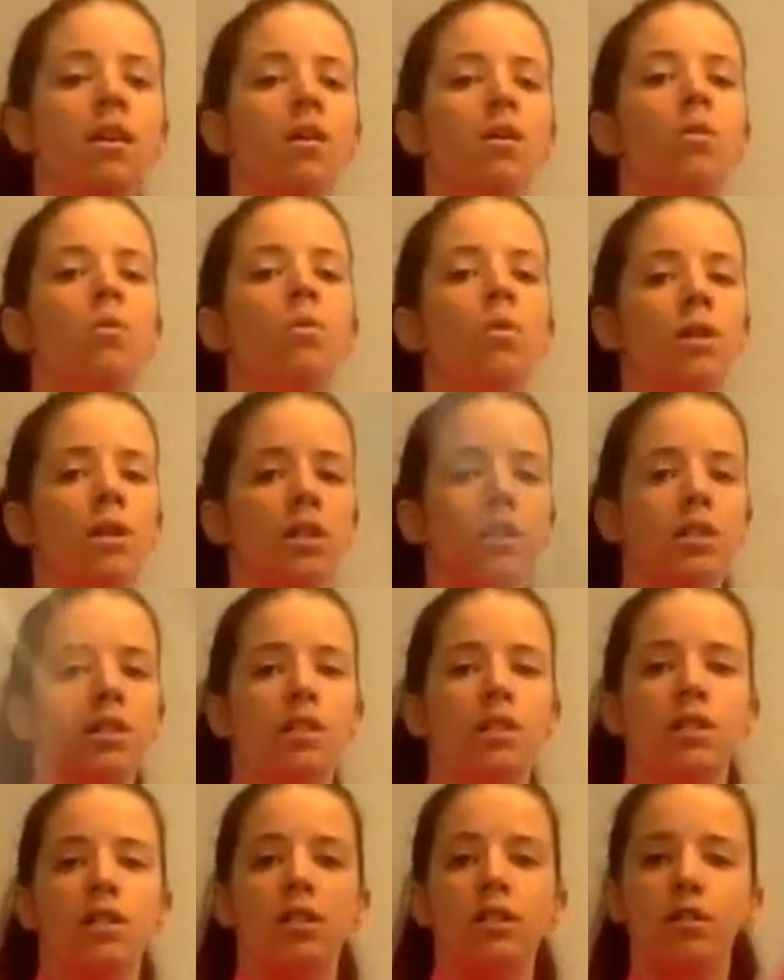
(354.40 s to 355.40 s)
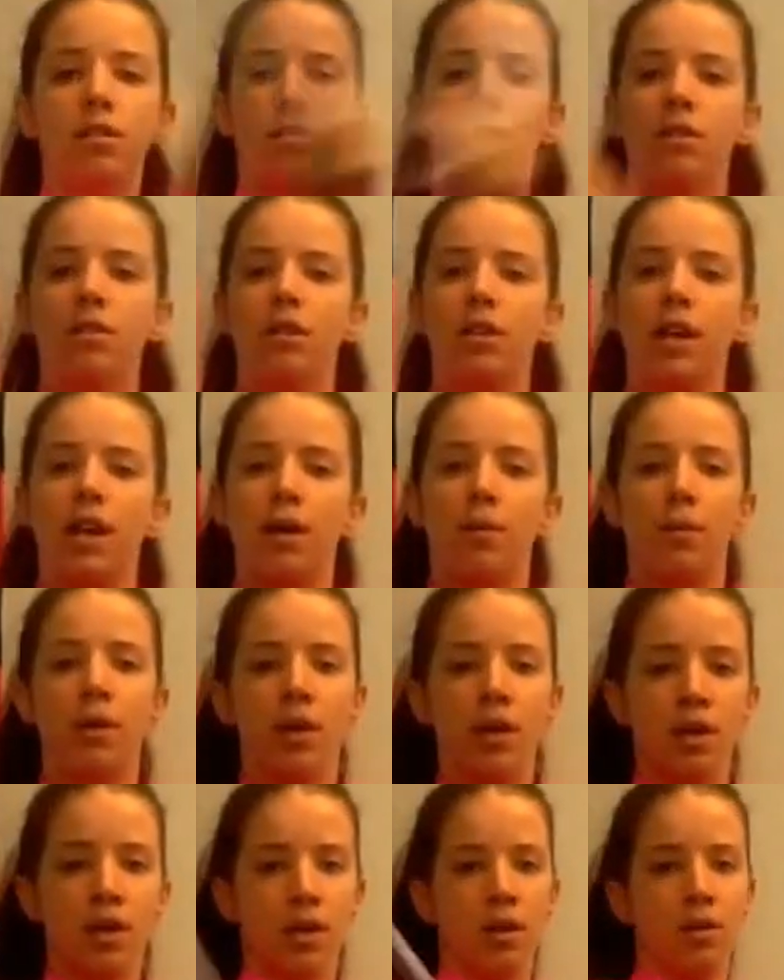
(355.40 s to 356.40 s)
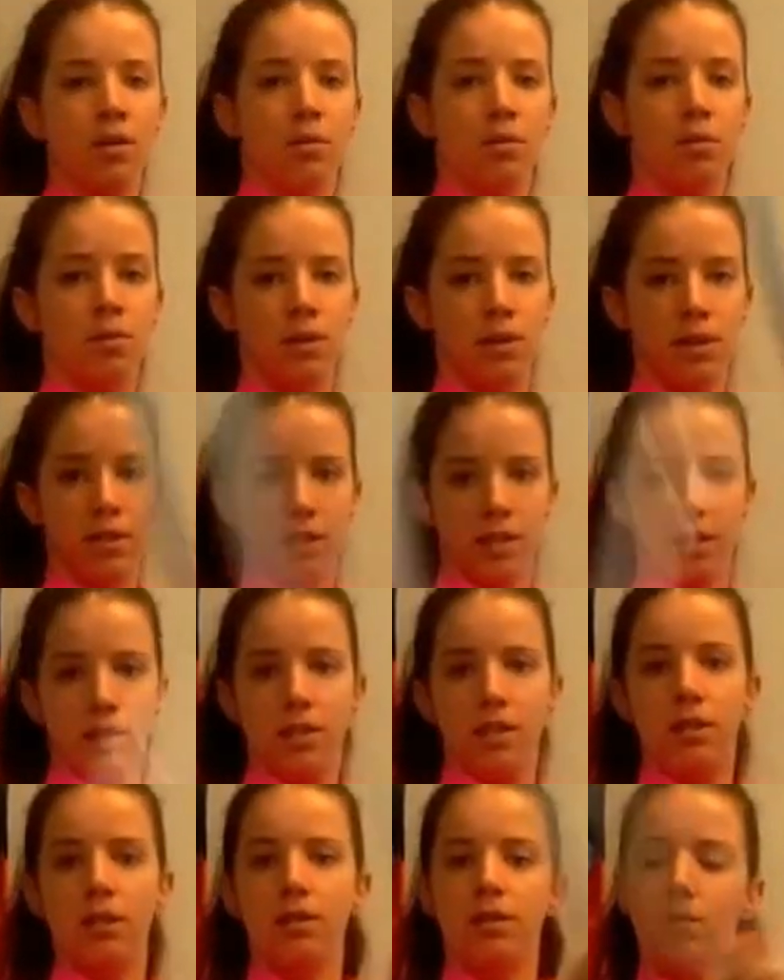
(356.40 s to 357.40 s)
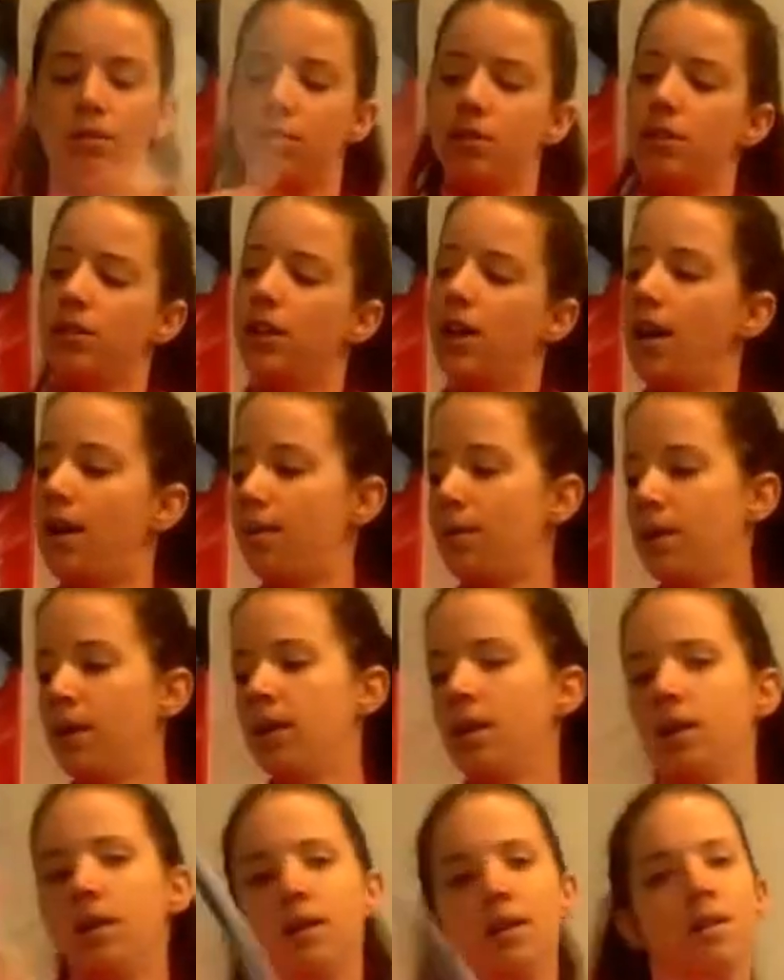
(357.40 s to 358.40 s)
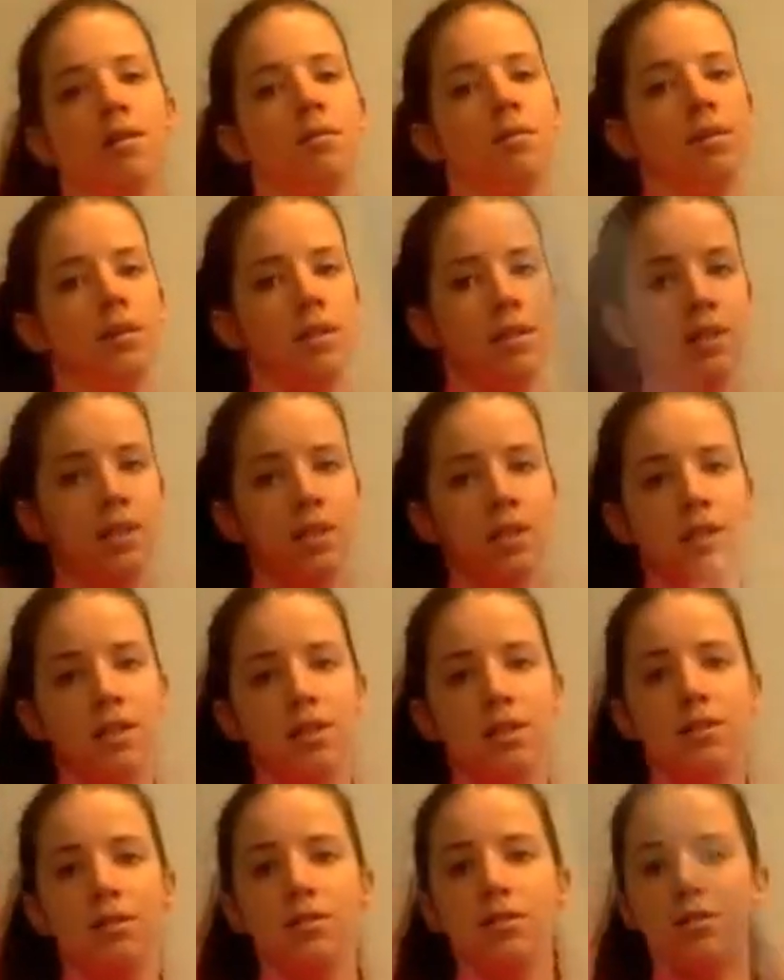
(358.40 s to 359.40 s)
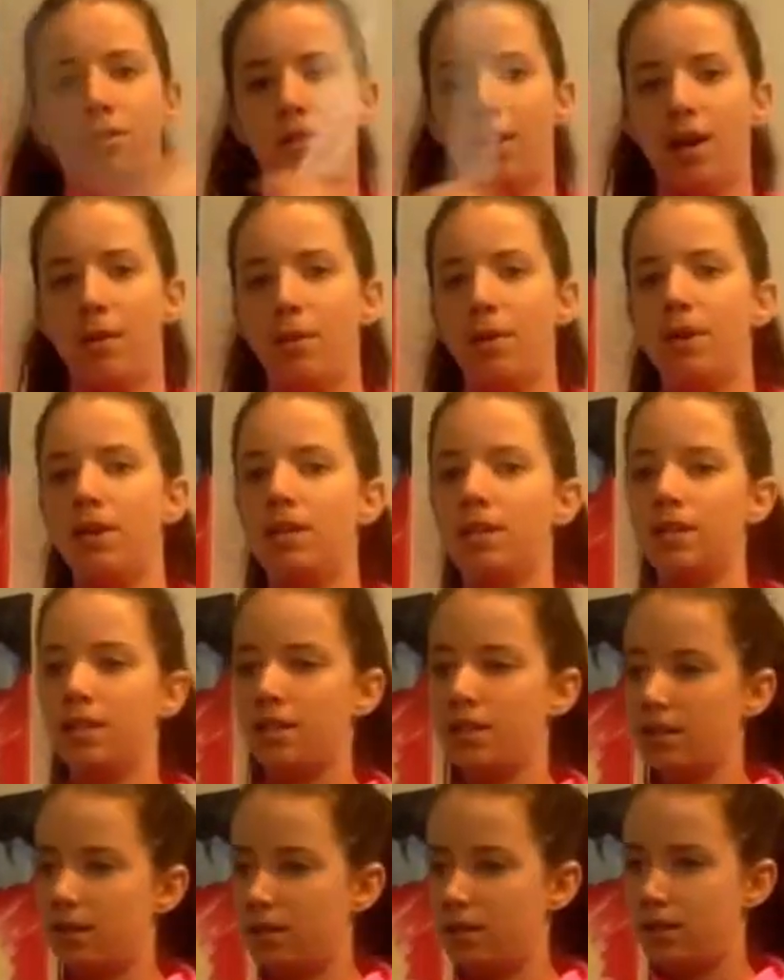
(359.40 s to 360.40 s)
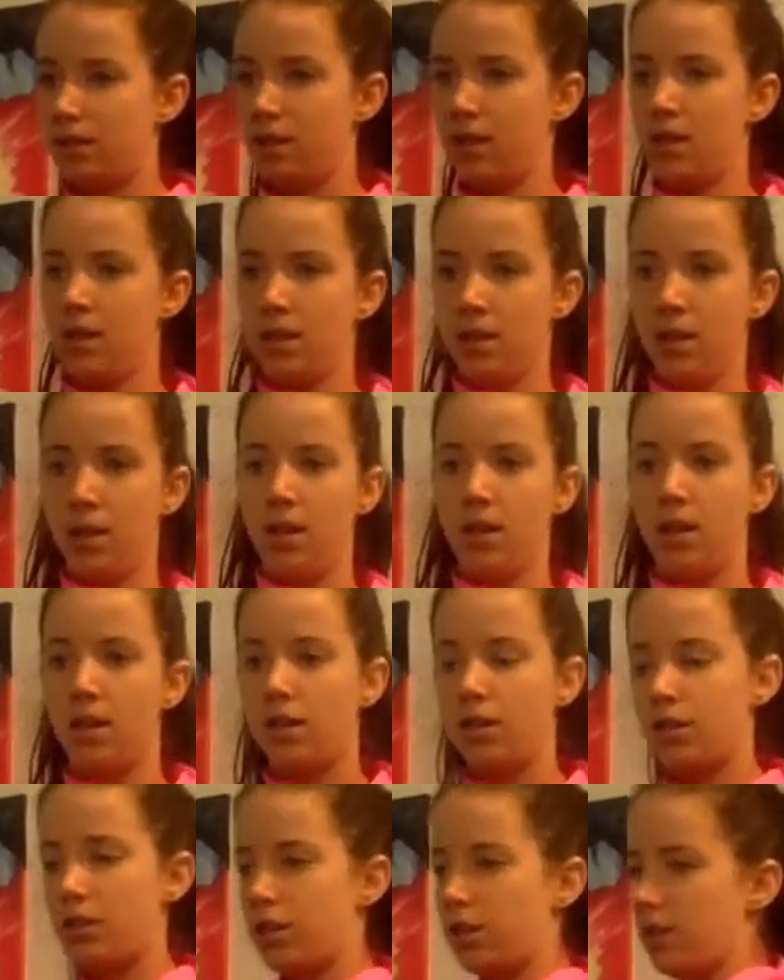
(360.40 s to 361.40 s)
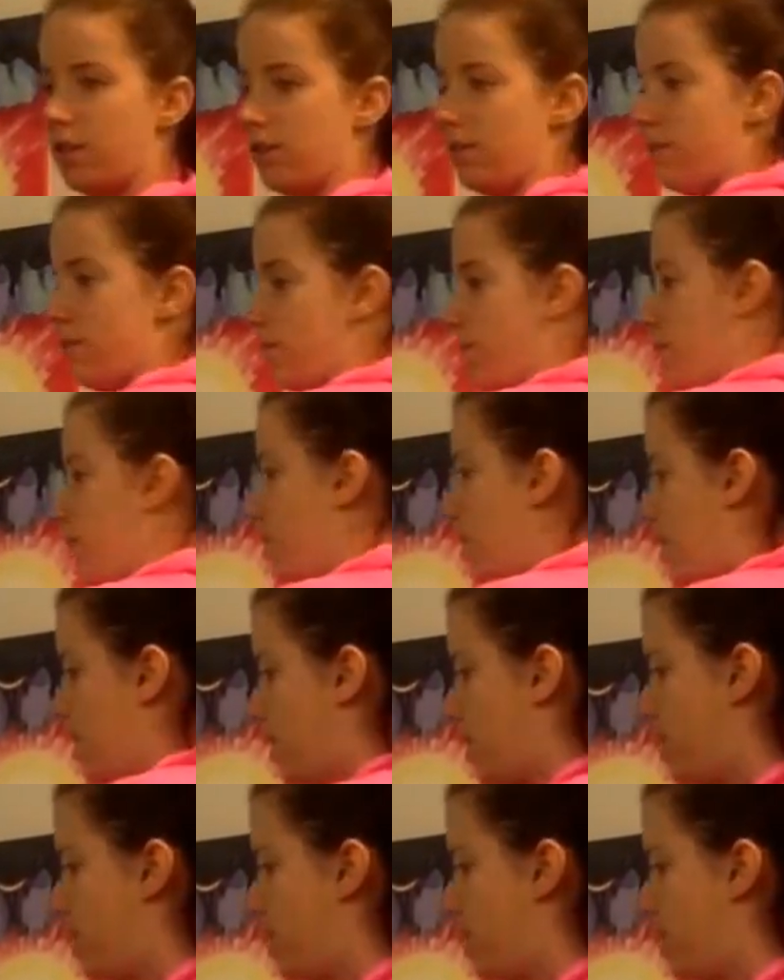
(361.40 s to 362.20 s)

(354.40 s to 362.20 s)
1, 2, grab. 1, 2, grab. 1, 2, grab. So I'll show you from this side.